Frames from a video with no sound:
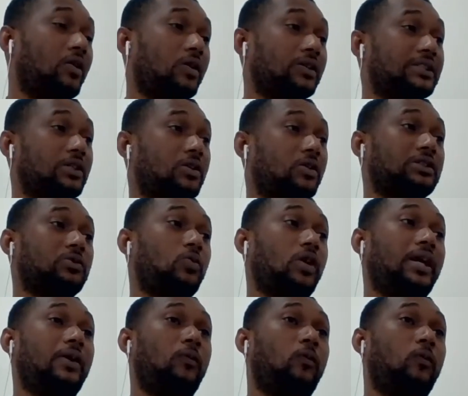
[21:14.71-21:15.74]
consequence
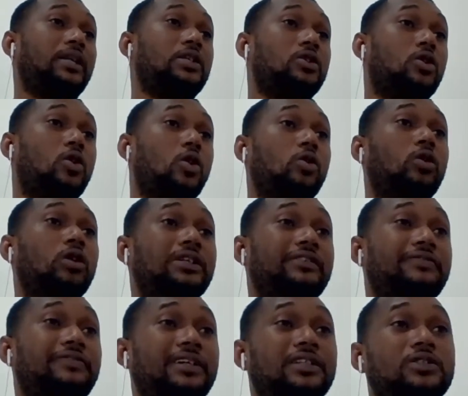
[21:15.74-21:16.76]
where when you go on the
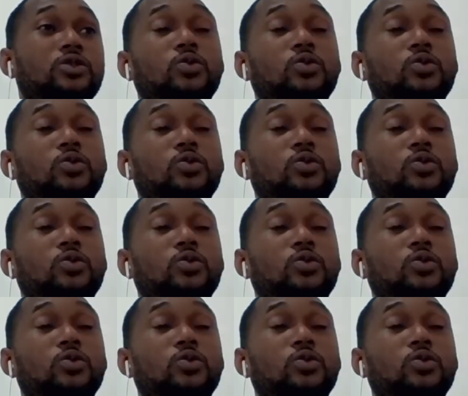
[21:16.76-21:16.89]
field,